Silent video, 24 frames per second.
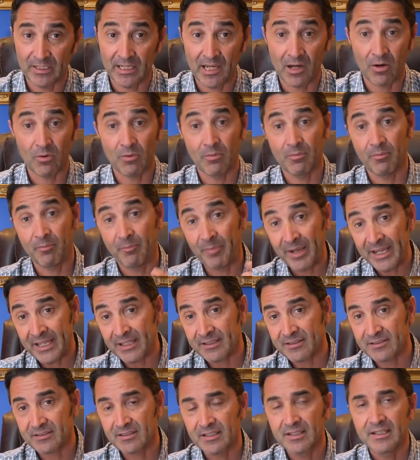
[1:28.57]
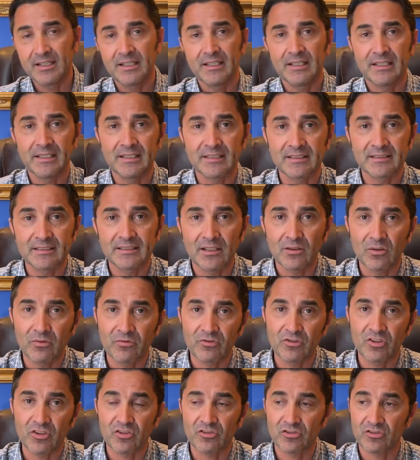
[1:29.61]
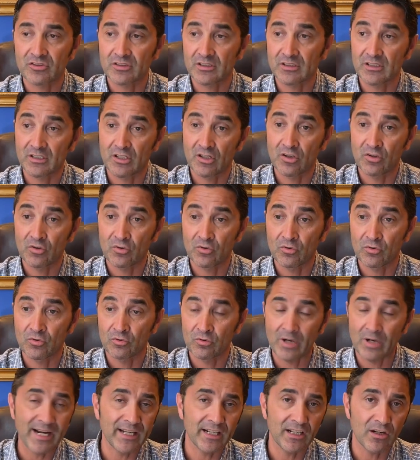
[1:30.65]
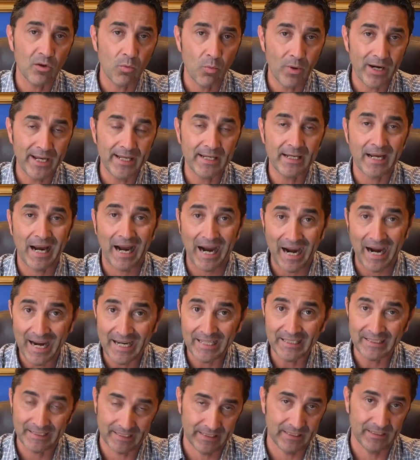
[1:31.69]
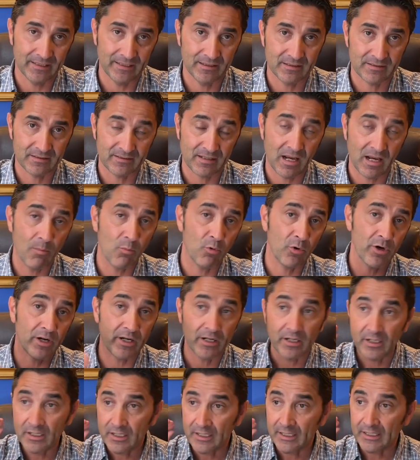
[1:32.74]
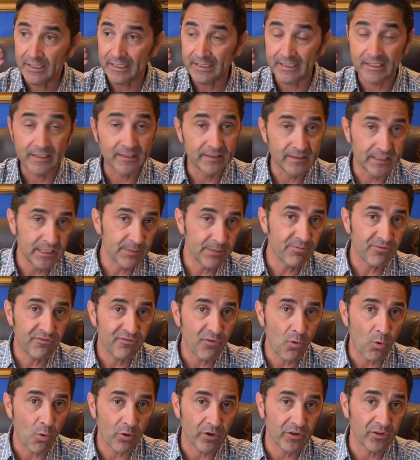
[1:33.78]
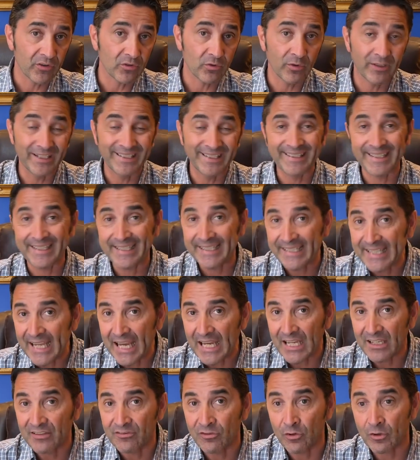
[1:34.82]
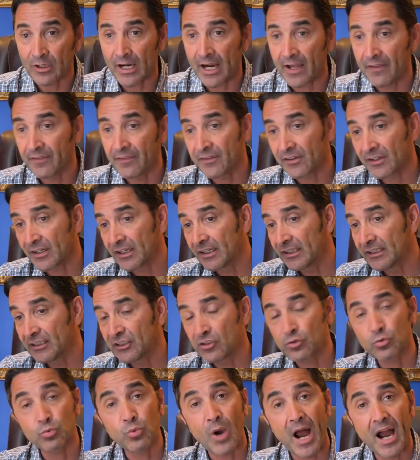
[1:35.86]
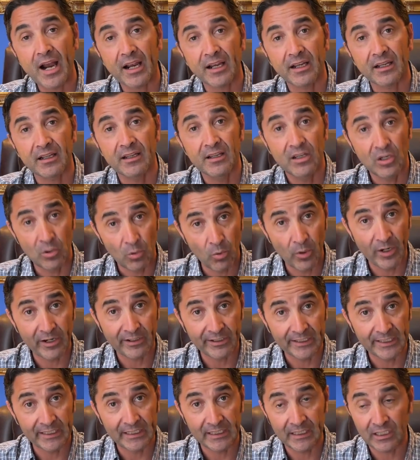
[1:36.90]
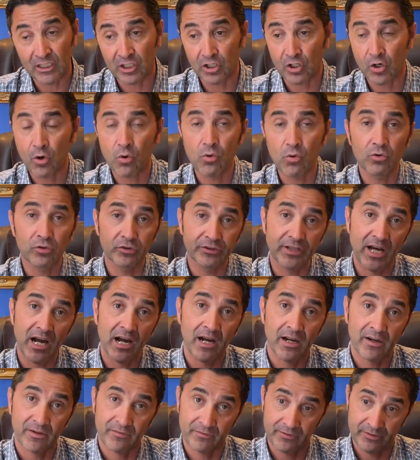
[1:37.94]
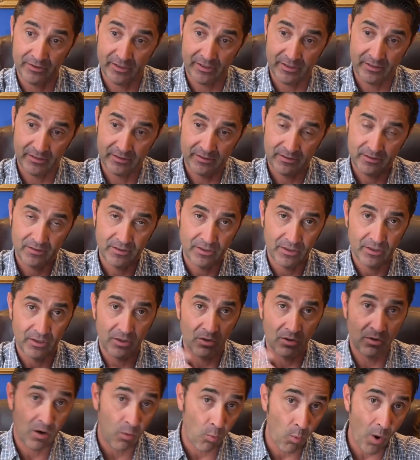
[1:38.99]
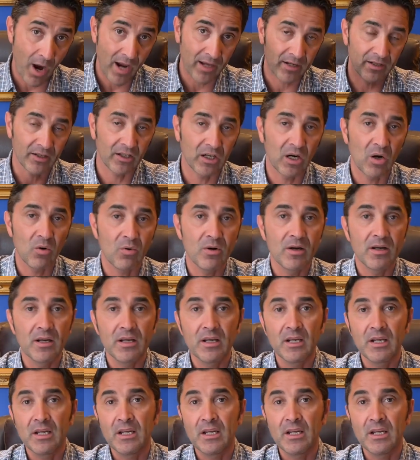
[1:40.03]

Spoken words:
Now, Pence, instead of just running away, hiding somewhere in a deep forest or in a cave or under a little rock where he crawled under, you know, a while ago,